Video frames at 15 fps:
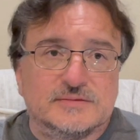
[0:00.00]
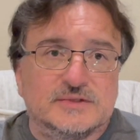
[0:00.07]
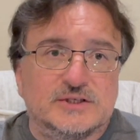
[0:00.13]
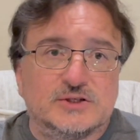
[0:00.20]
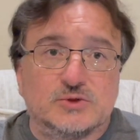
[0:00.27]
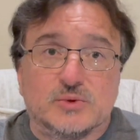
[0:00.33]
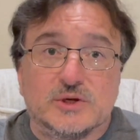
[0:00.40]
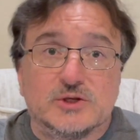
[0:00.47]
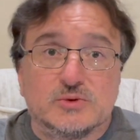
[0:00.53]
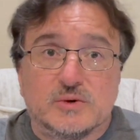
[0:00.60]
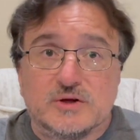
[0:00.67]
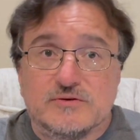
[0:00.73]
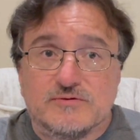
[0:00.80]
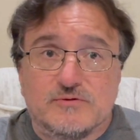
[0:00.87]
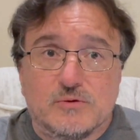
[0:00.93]
In
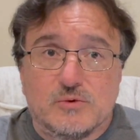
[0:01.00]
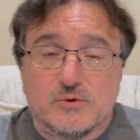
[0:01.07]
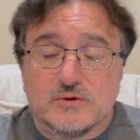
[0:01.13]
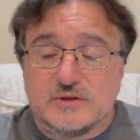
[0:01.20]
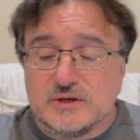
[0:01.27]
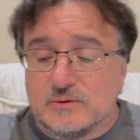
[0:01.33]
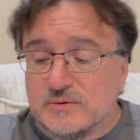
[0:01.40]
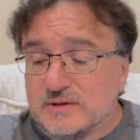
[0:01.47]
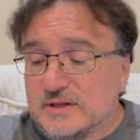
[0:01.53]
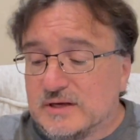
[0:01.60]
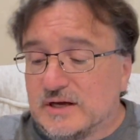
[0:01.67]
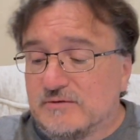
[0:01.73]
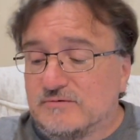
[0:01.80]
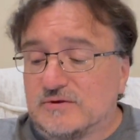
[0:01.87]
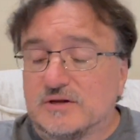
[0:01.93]
2024, the only
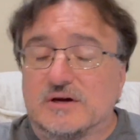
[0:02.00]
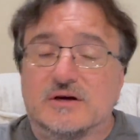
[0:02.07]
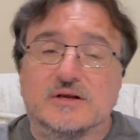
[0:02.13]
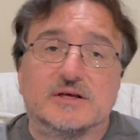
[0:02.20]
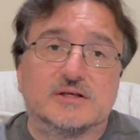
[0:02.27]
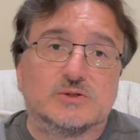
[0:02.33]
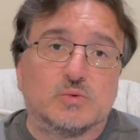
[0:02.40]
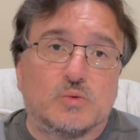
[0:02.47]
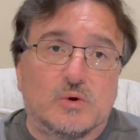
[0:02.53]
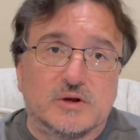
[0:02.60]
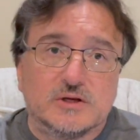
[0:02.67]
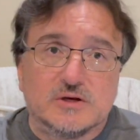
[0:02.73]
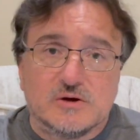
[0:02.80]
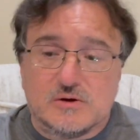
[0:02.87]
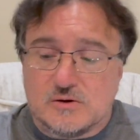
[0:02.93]
thing I've done is
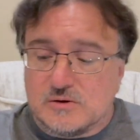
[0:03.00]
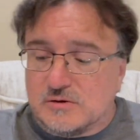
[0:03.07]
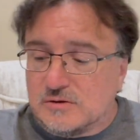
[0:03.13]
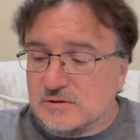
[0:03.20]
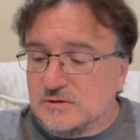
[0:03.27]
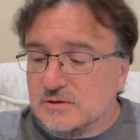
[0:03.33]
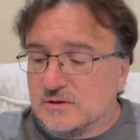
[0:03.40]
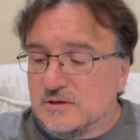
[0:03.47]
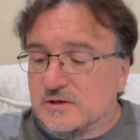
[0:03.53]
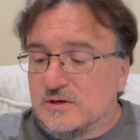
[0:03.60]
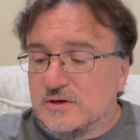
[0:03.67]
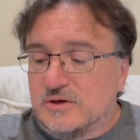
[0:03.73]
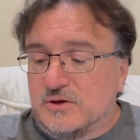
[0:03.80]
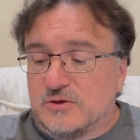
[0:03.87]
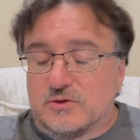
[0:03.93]
one call,
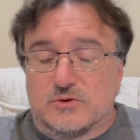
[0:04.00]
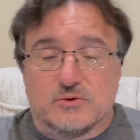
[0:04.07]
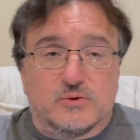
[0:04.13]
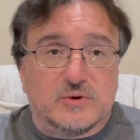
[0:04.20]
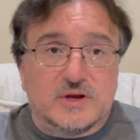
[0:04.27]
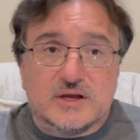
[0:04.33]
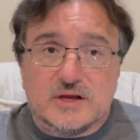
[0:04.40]
three